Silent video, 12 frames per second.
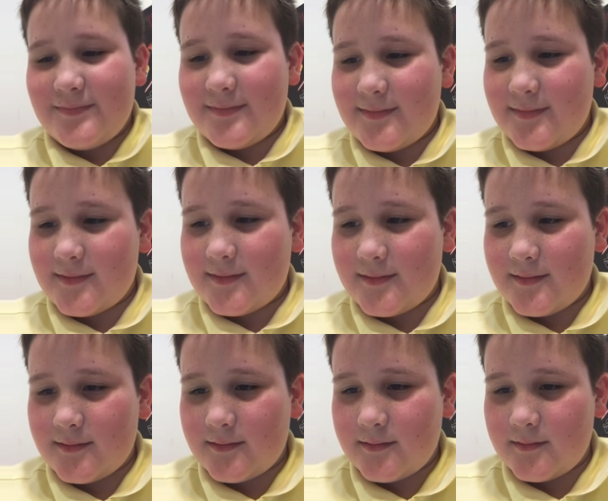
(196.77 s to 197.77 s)

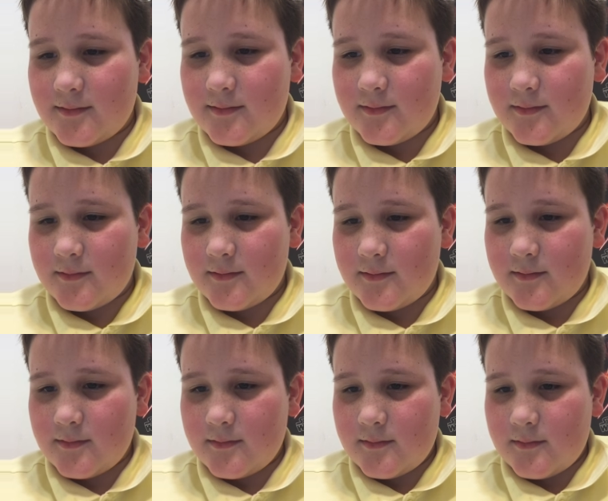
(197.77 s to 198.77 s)

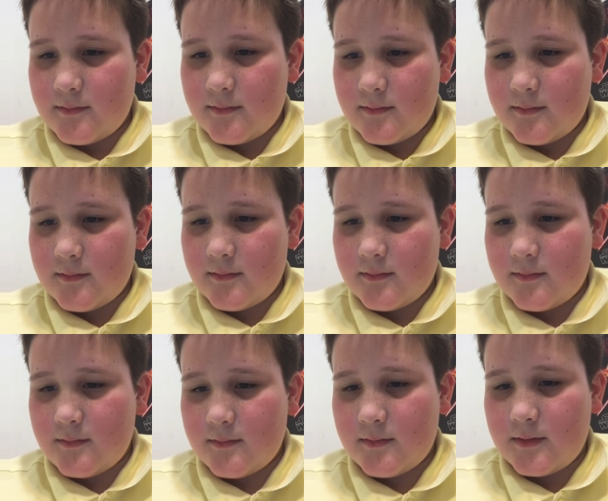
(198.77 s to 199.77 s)

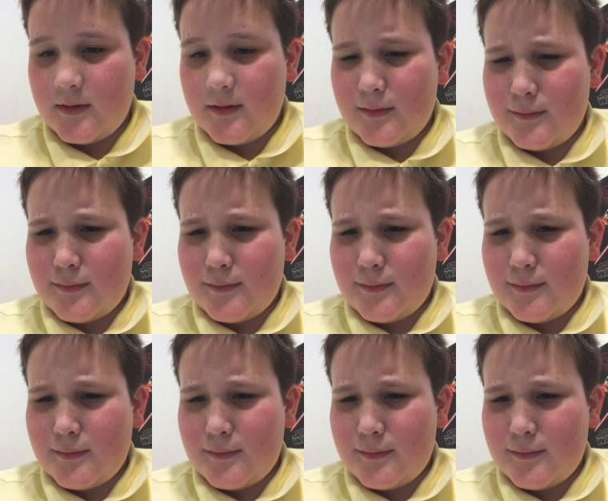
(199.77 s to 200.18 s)
(no one is talking)